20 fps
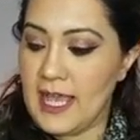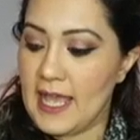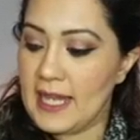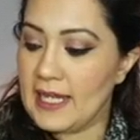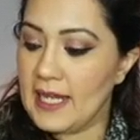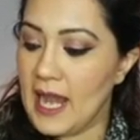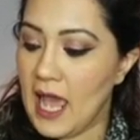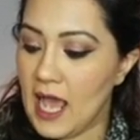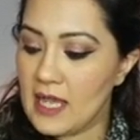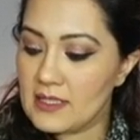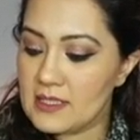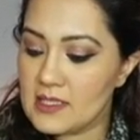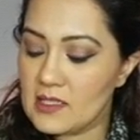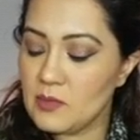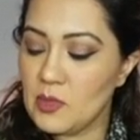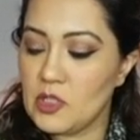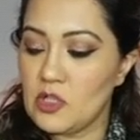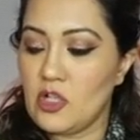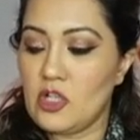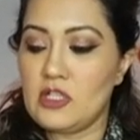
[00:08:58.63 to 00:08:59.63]
And
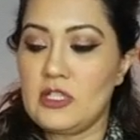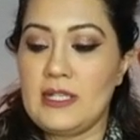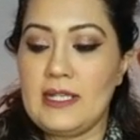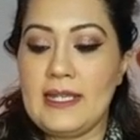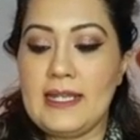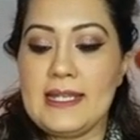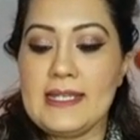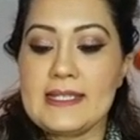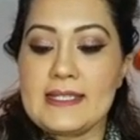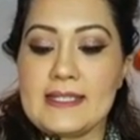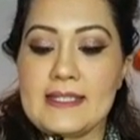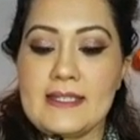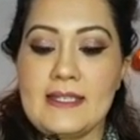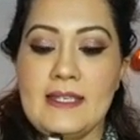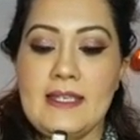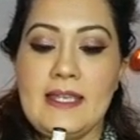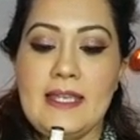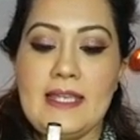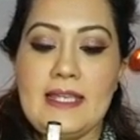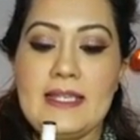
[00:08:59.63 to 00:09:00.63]
last but not the least
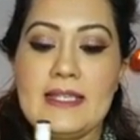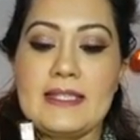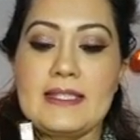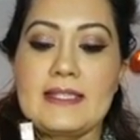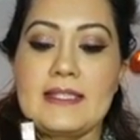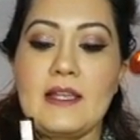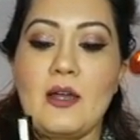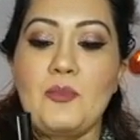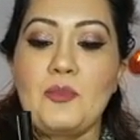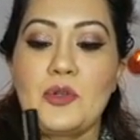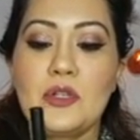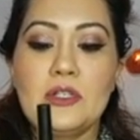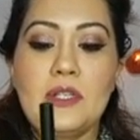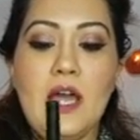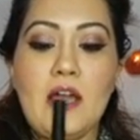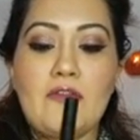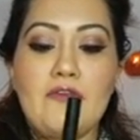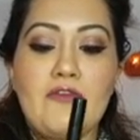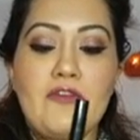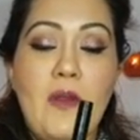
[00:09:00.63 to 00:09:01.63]
is a
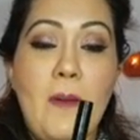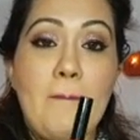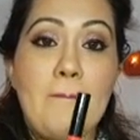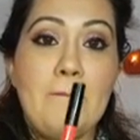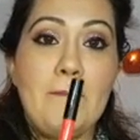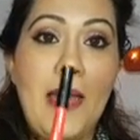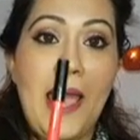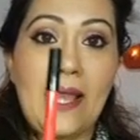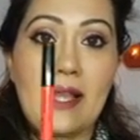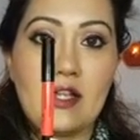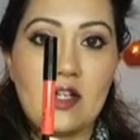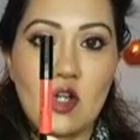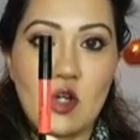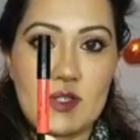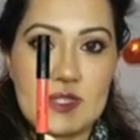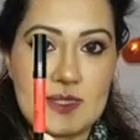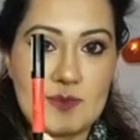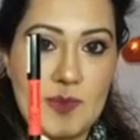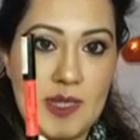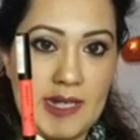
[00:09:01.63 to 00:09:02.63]
product from
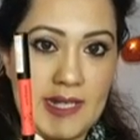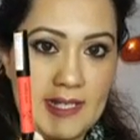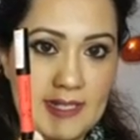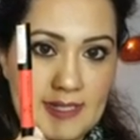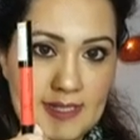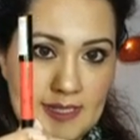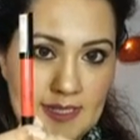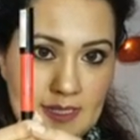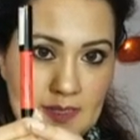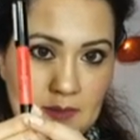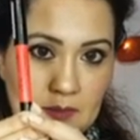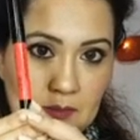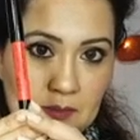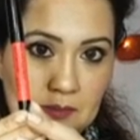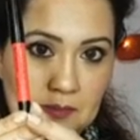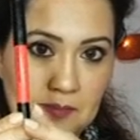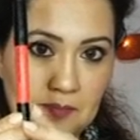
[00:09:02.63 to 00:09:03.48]
paccosmetics.